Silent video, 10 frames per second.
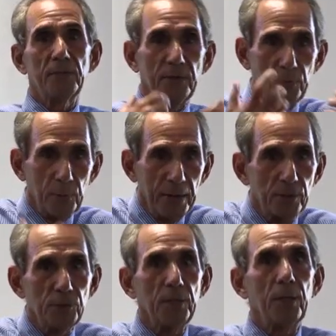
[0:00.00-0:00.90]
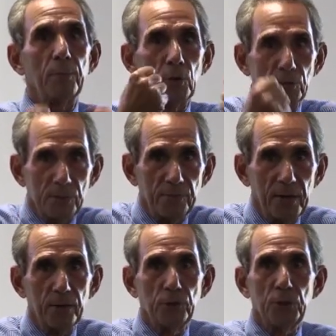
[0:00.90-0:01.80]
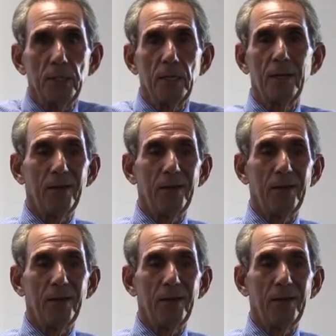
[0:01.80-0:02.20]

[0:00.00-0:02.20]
give you energy, a burst of energy.